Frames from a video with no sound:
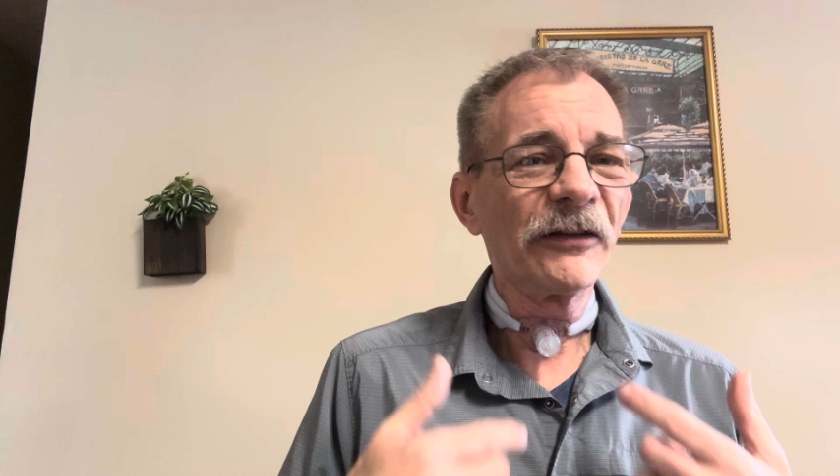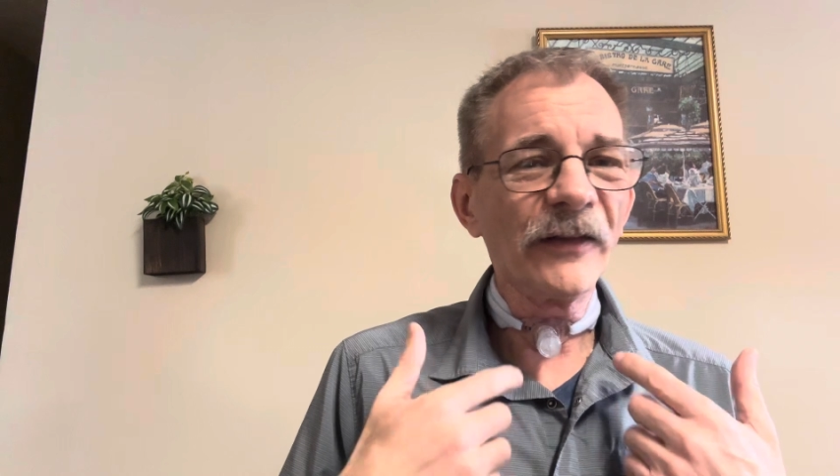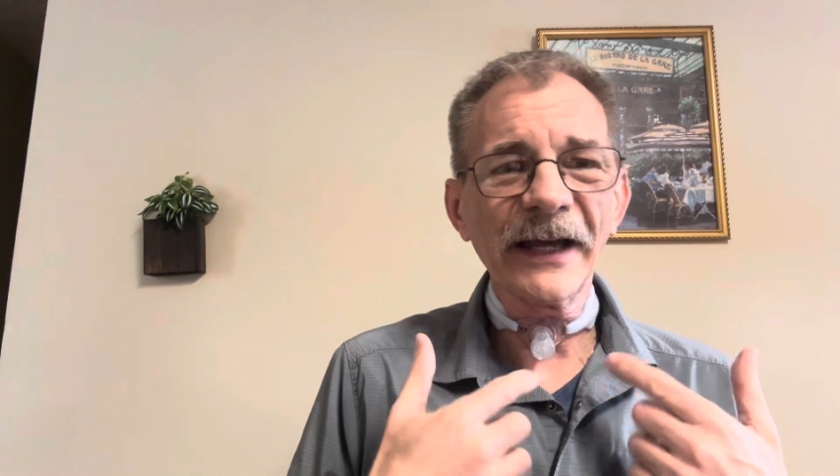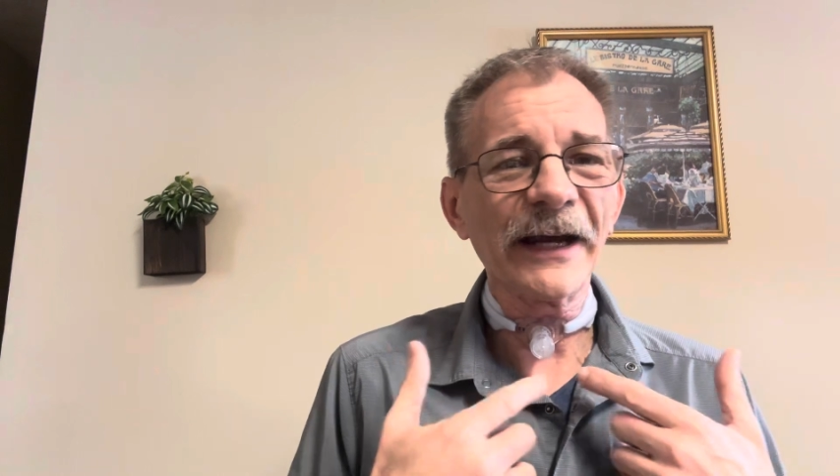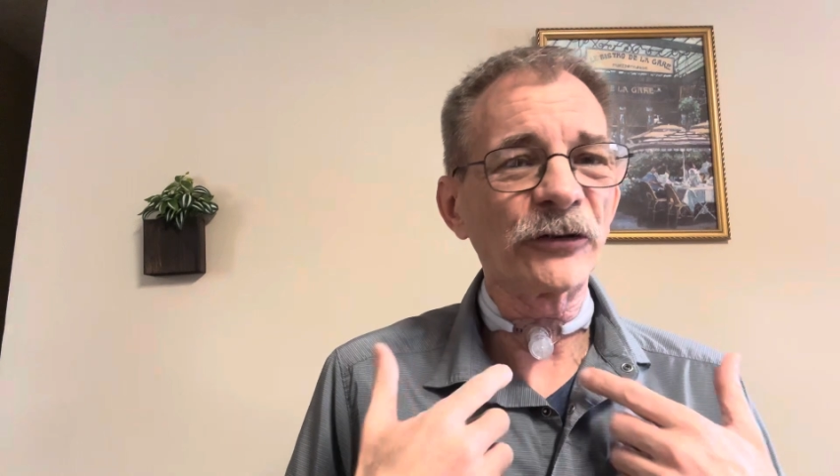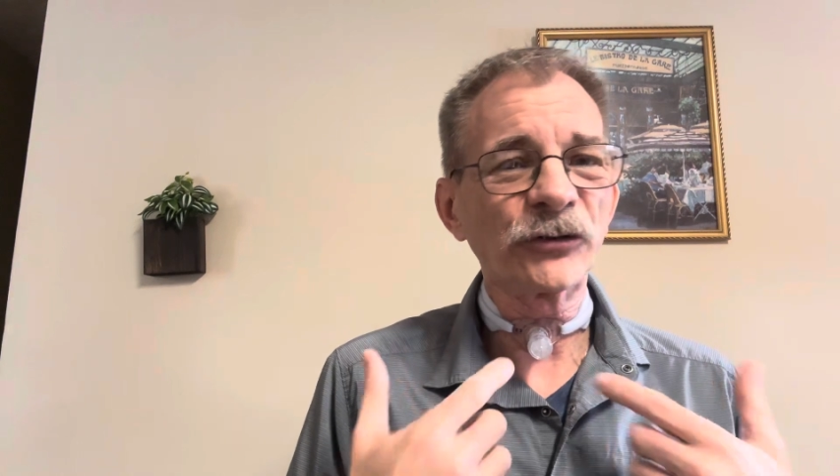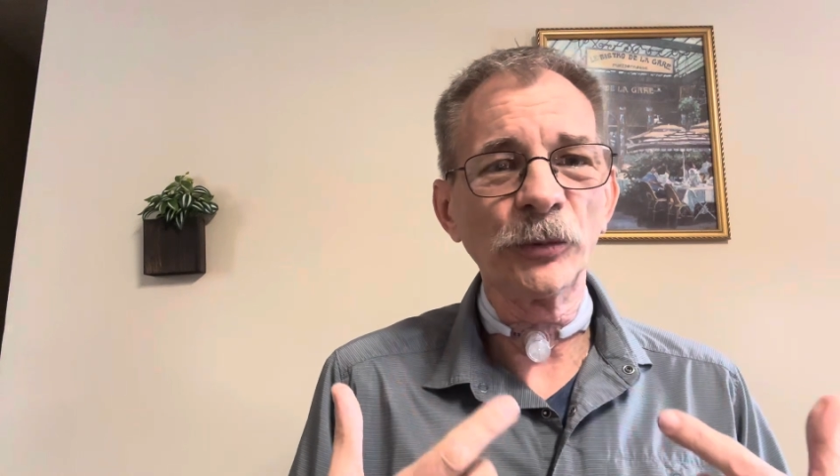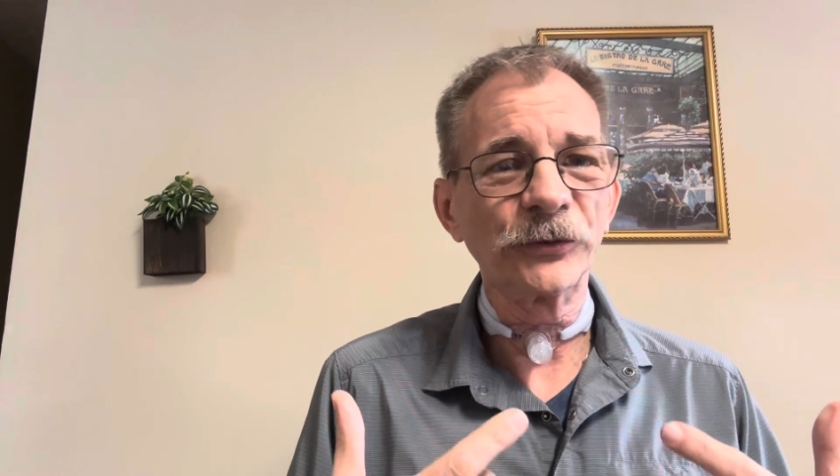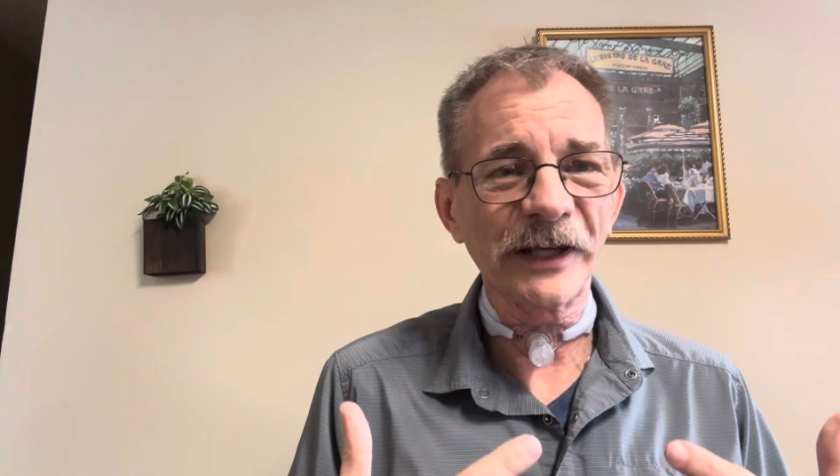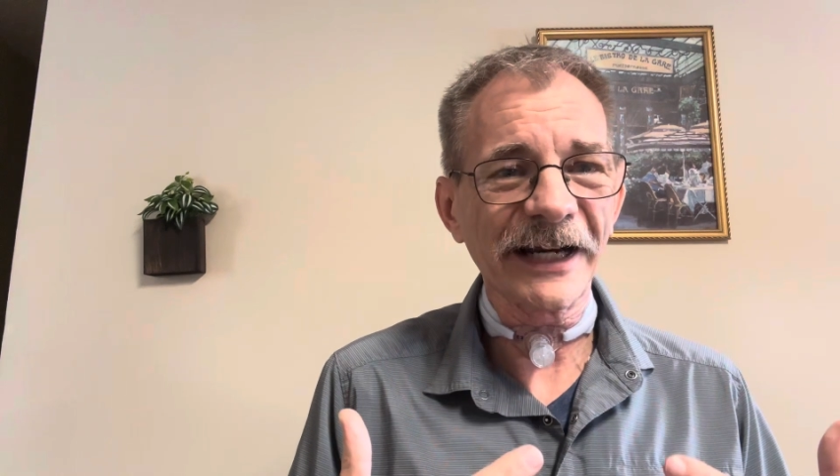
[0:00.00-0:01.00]
"I got a tube
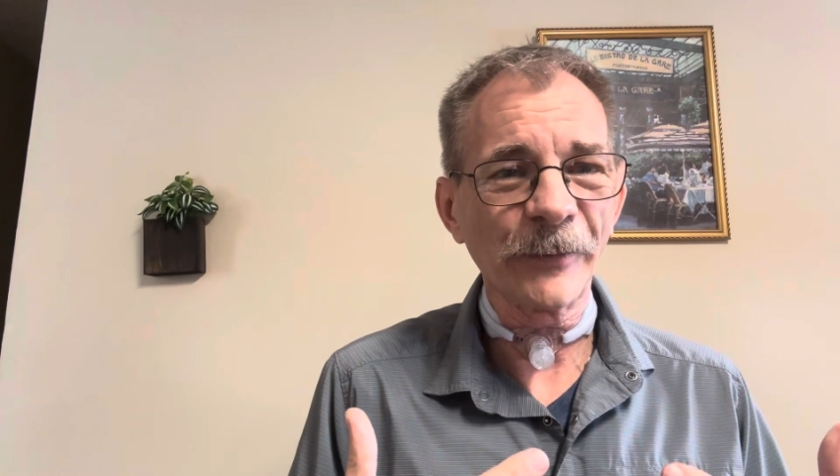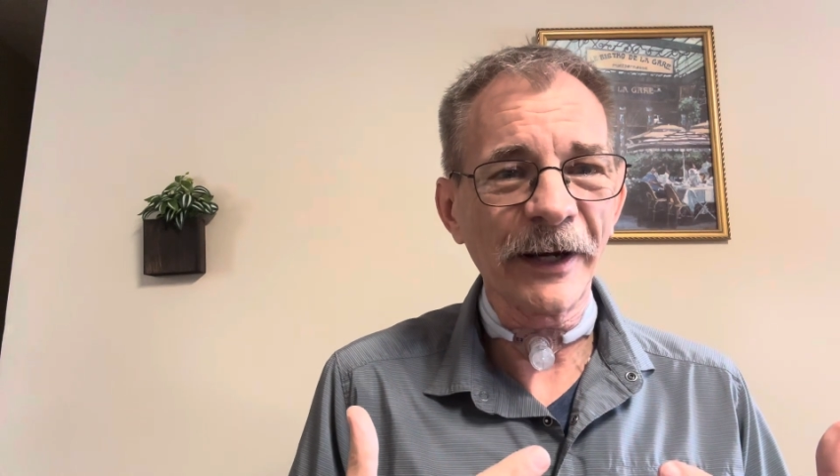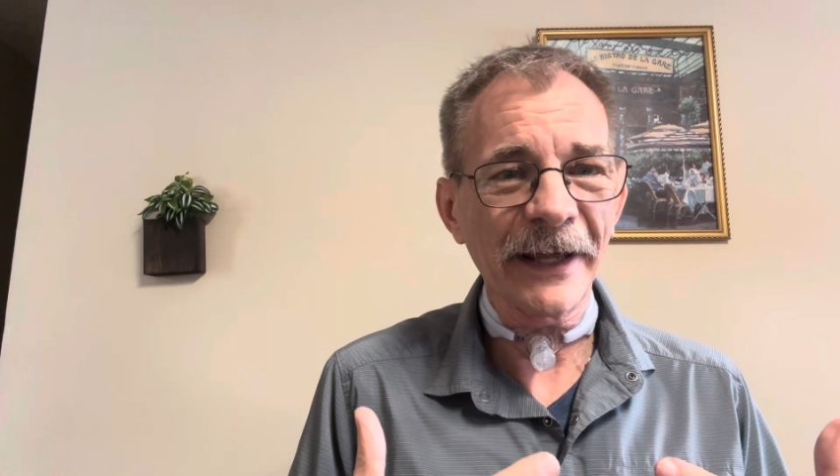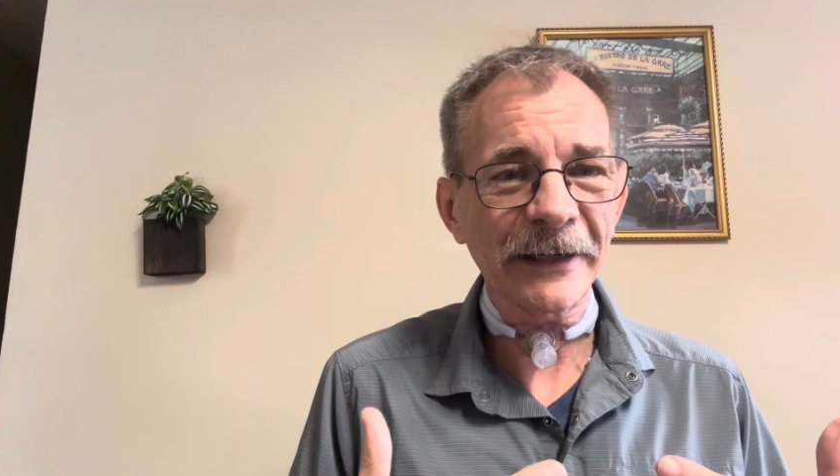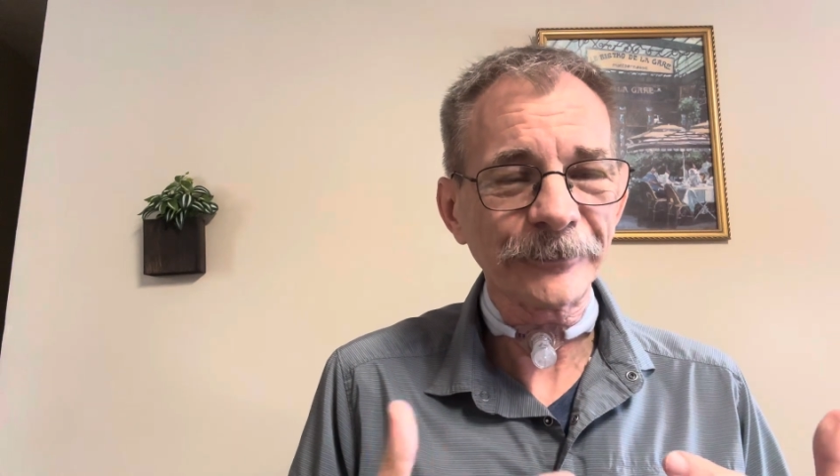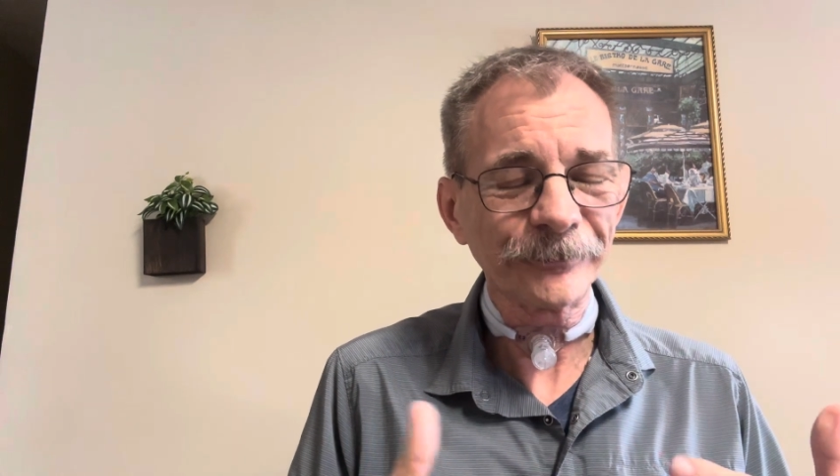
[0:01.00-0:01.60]
sticking on my neck."